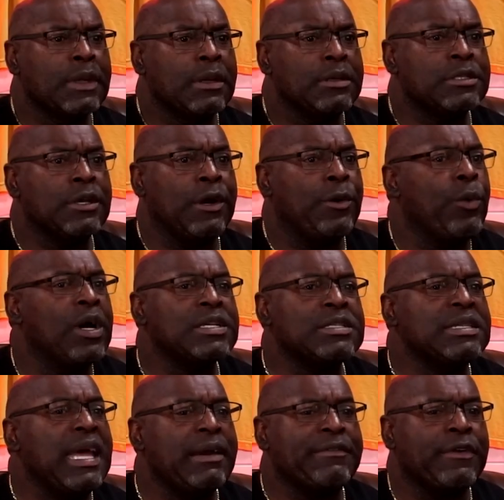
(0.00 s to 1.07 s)
So it was
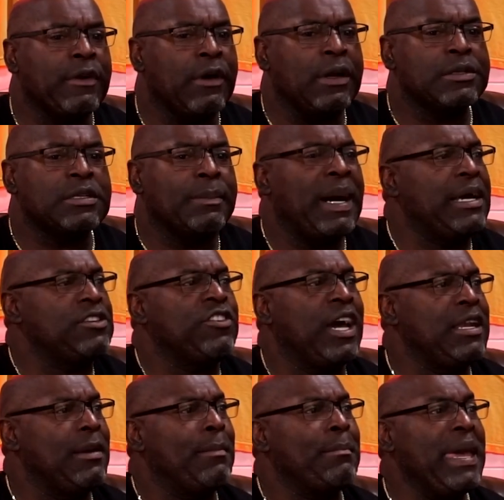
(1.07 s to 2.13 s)
never somebody trying
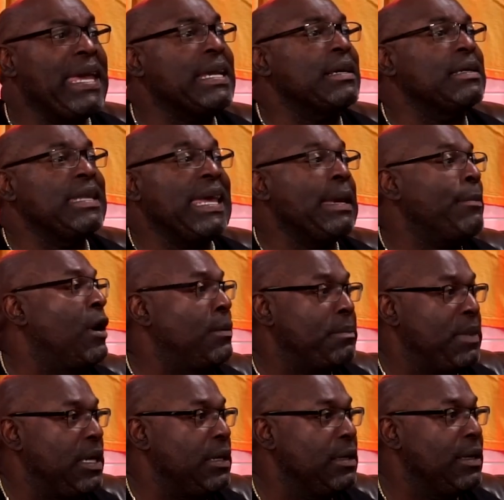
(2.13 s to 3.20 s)
to make a name on
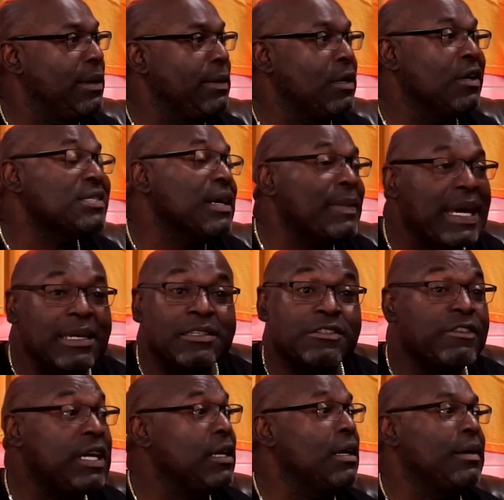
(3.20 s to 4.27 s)
me. Because I'm like,
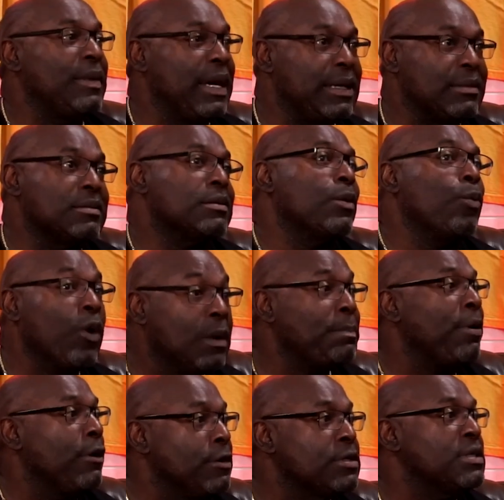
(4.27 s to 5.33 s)
straight up, like the one
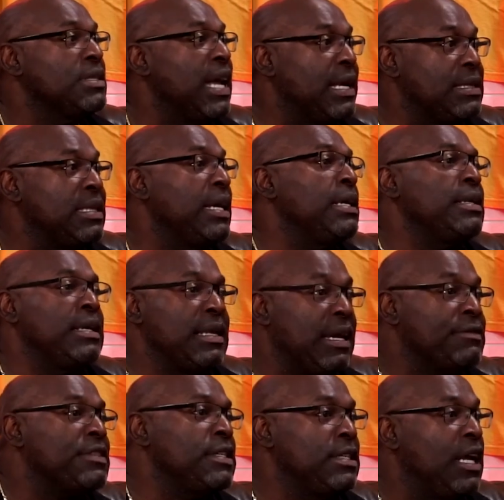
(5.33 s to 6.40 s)
person that did in
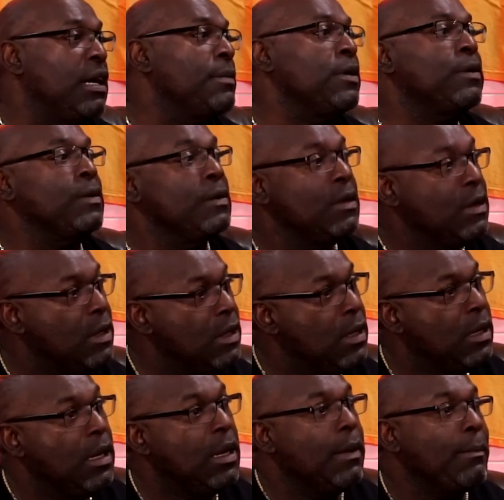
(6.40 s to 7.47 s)
FCW,
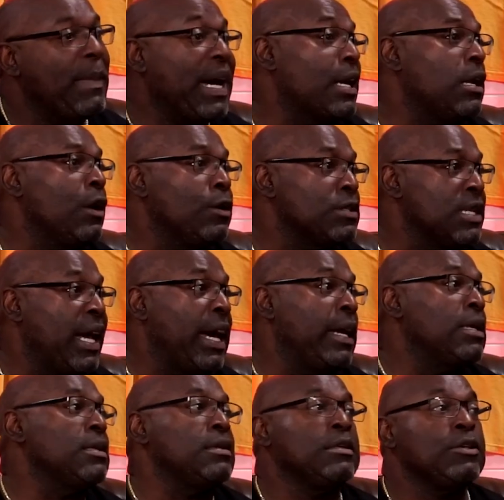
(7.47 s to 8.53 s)
my
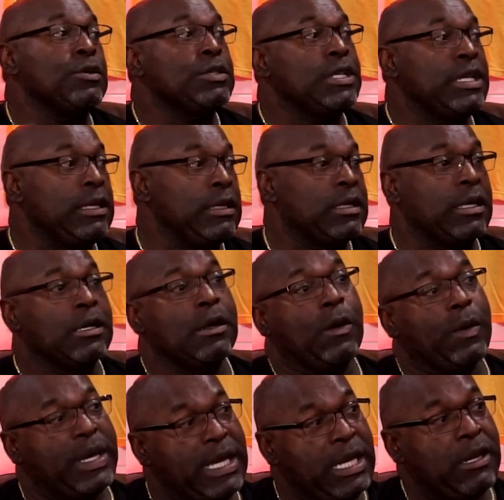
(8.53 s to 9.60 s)
clothesline usually can go
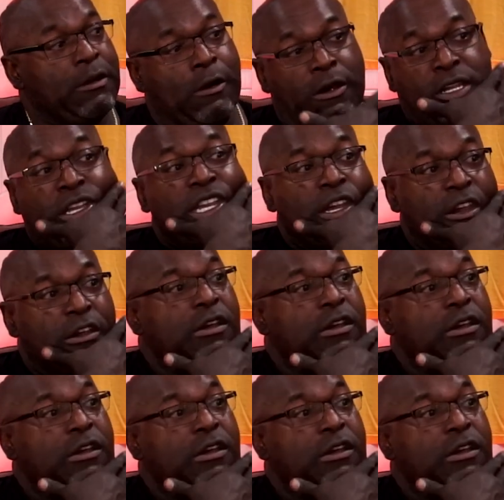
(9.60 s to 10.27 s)
here or here.